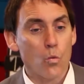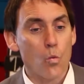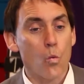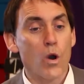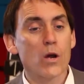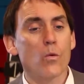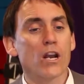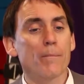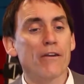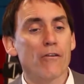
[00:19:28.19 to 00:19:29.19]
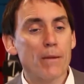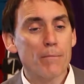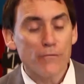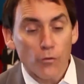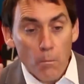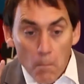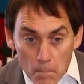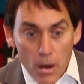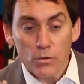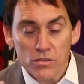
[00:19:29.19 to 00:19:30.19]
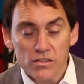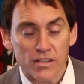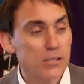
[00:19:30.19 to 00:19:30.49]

what I want to be remembered for most